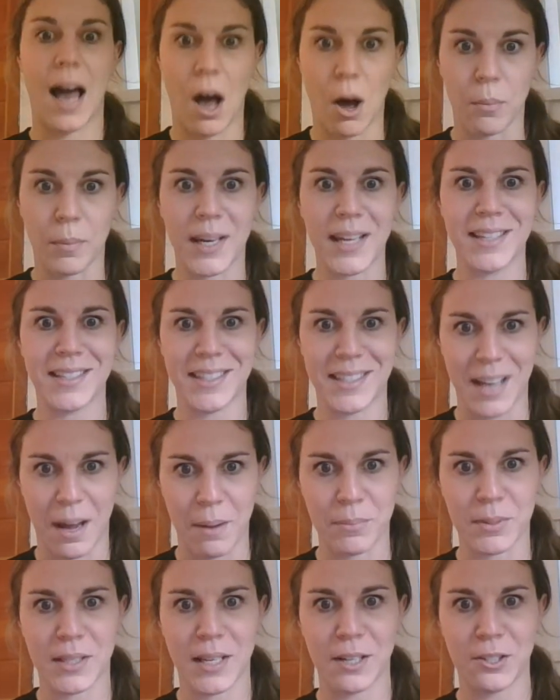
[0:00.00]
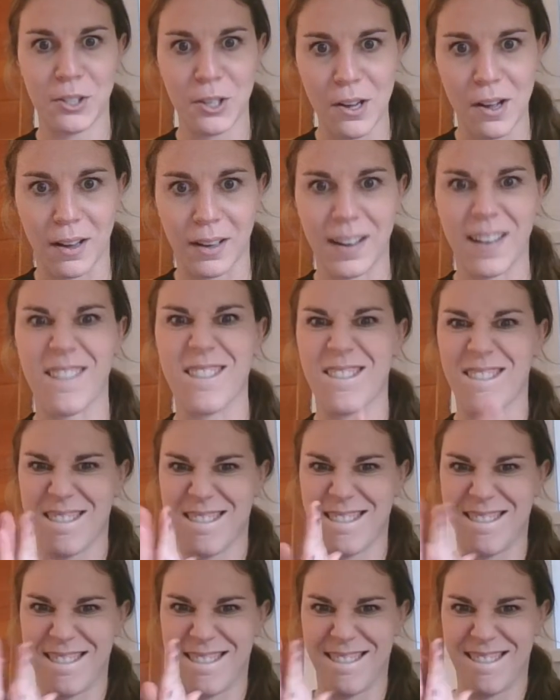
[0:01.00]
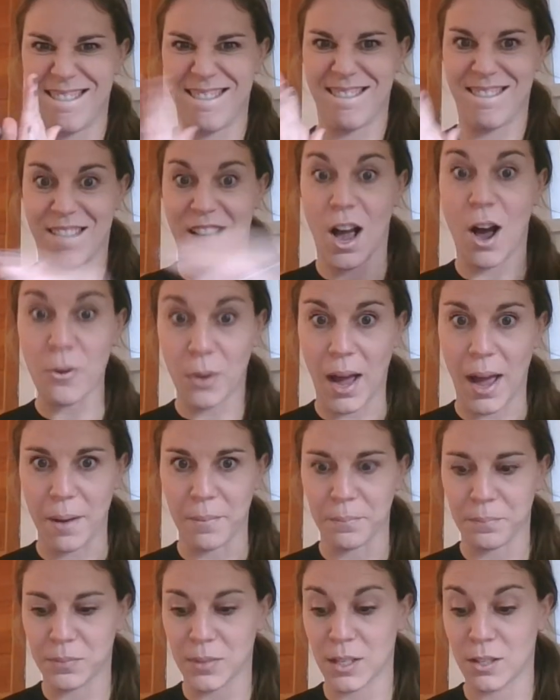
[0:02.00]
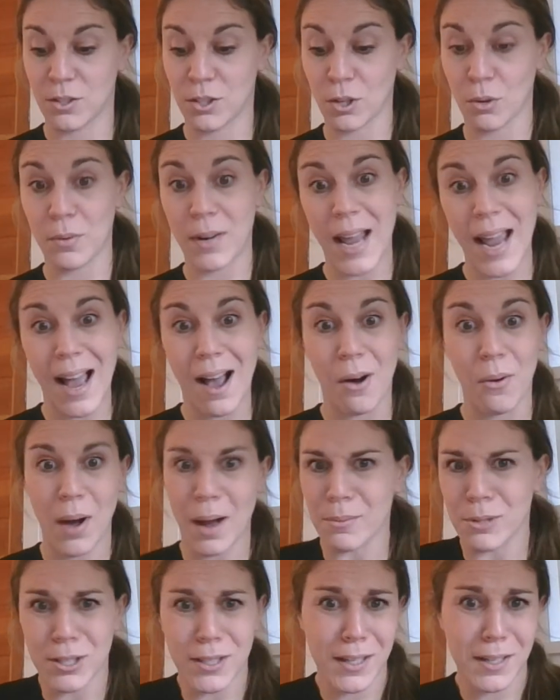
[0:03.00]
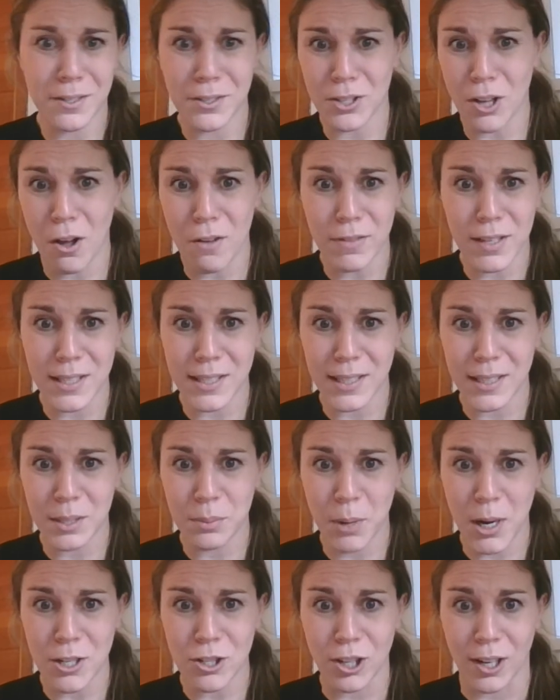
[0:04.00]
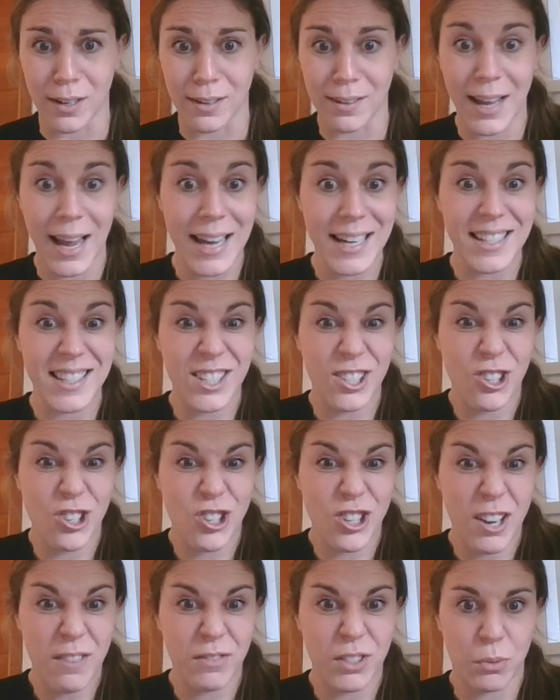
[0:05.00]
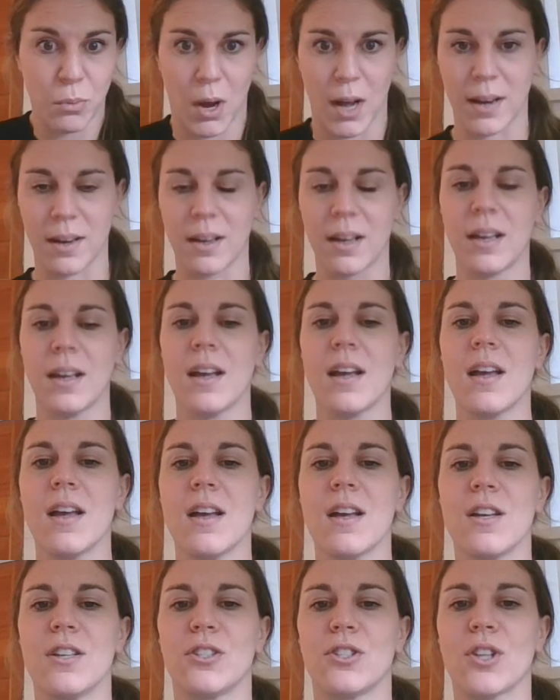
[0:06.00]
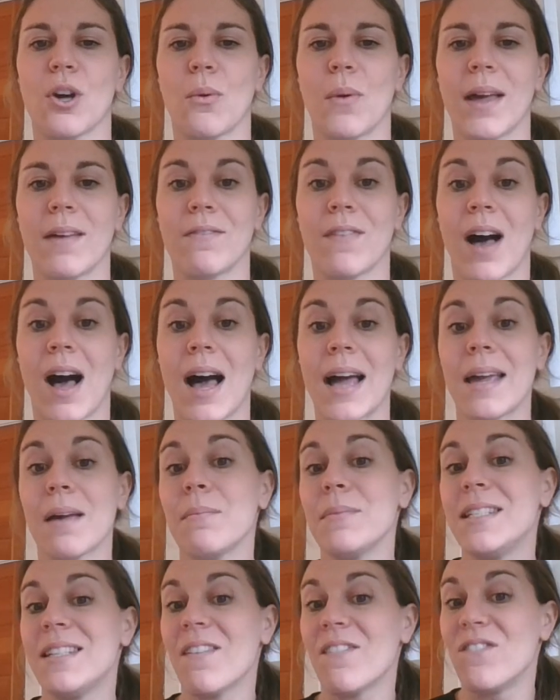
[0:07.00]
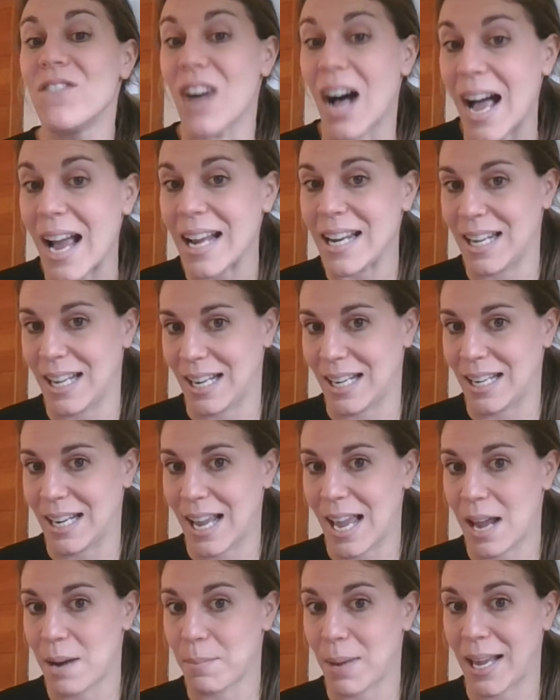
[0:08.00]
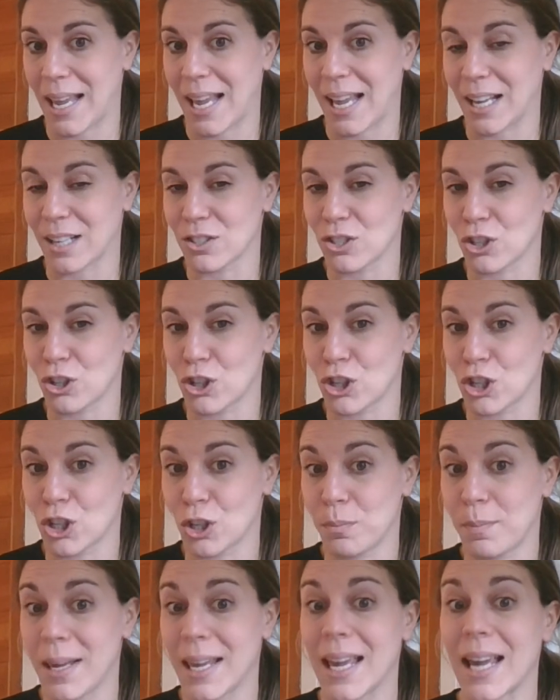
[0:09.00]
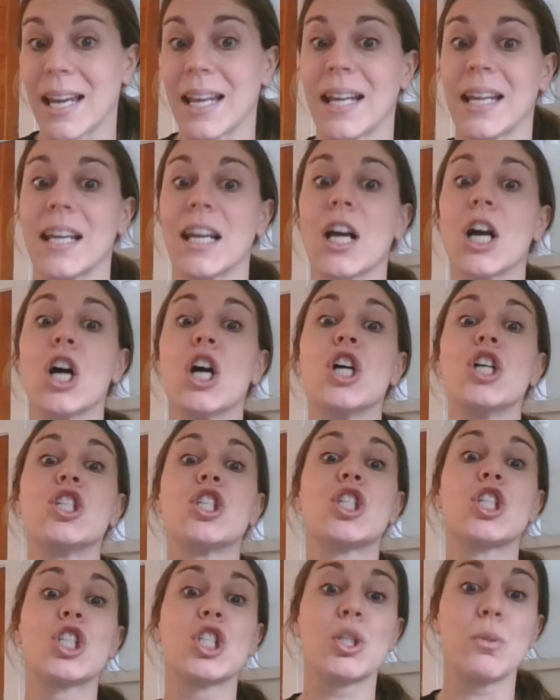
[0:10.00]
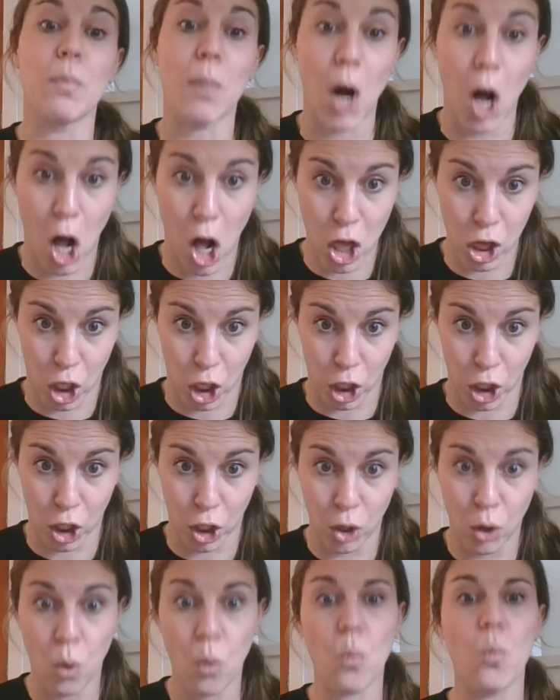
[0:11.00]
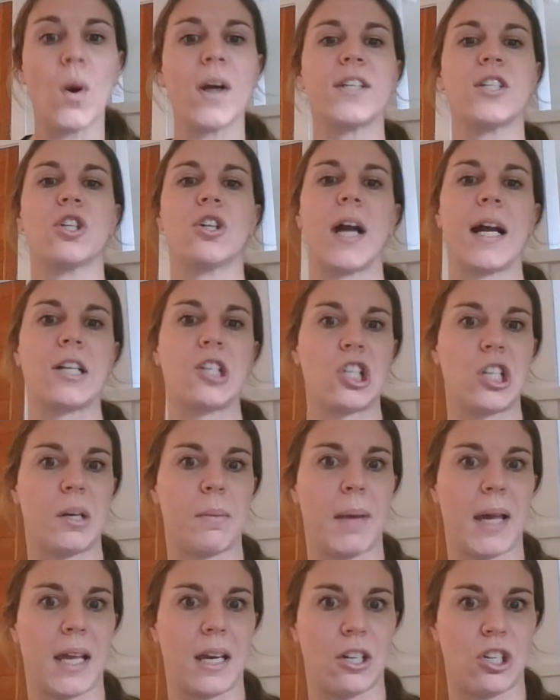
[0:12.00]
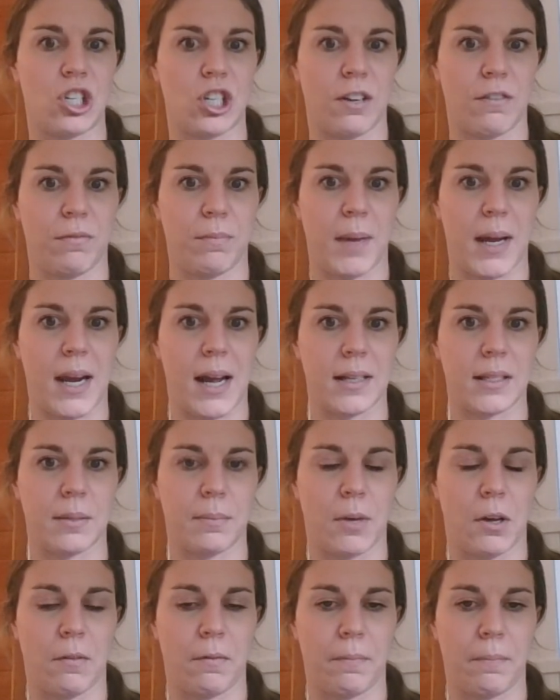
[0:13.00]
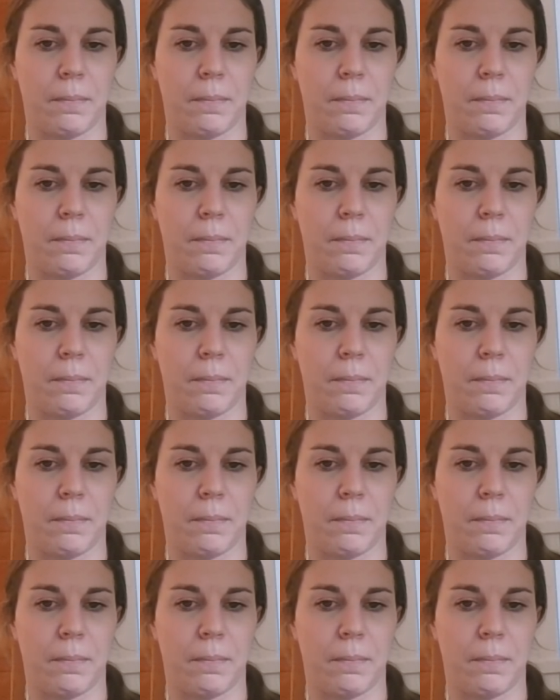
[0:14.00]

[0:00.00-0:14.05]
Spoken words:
how many steps I took. Okay, so now I'm just going to solve this expression, and it's a shift one. So if I am dividing and my answer should be getting smaller, what direction am I going to shift my decimal?